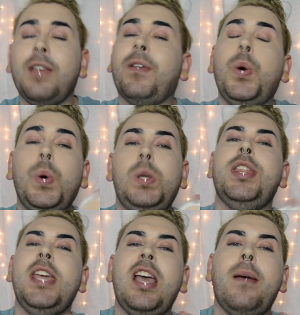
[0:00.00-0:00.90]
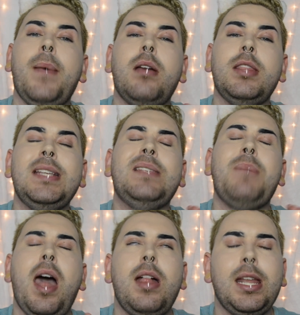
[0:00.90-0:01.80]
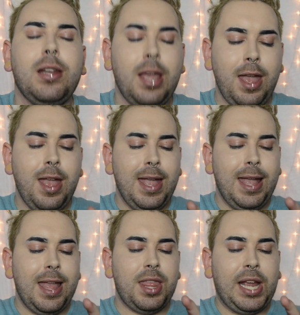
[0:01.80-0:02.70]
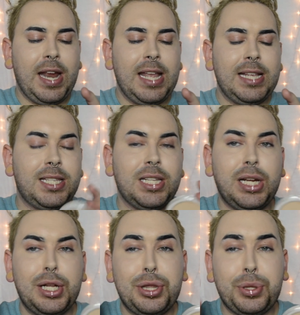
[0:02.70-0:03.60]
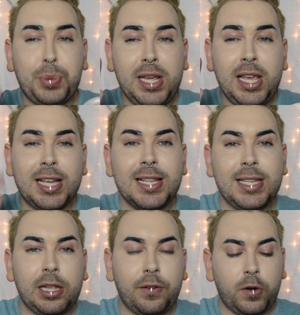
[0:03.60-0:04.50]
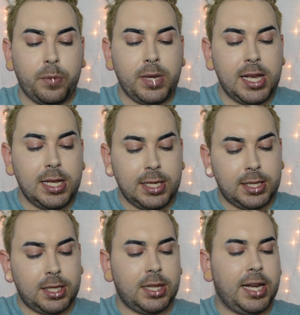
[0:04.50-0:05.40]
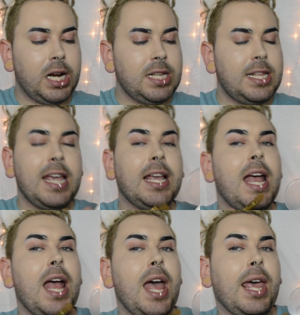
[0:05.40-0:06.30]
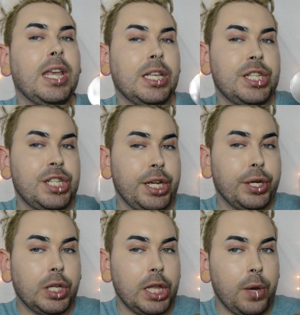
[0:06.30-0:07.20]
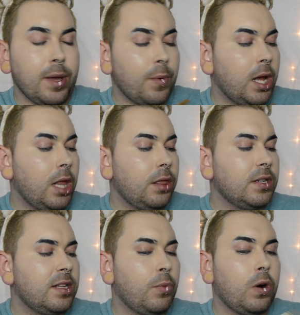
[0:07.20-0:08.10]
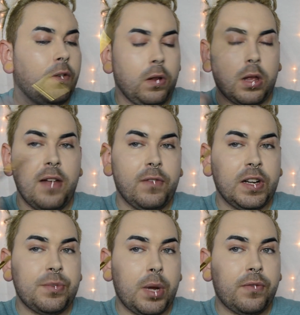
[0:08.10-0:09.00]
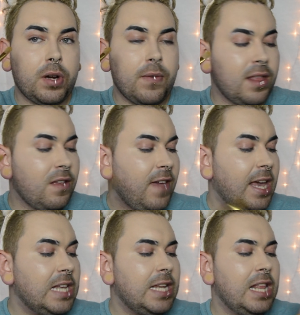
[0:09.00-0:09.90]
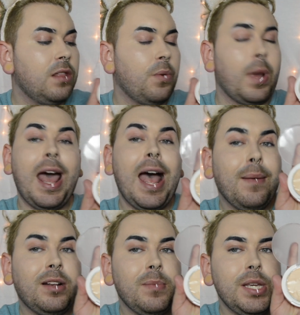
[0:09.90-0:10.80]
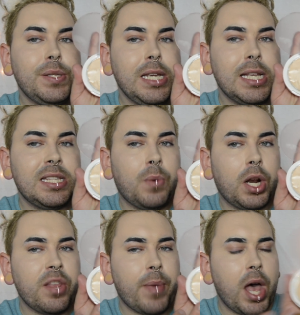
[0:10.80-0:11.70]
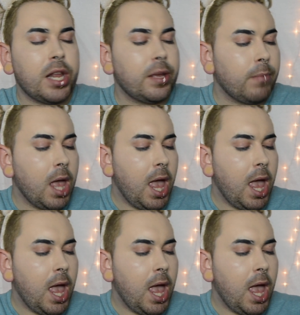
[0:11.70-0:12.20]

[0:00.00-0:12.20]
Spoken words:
The cool thing about this palette, there is 3 concealer formulas. There's like a sheer glowy one, there's a more full coverage one for around the face, and then the one I'm going to be using is the one on the bottom,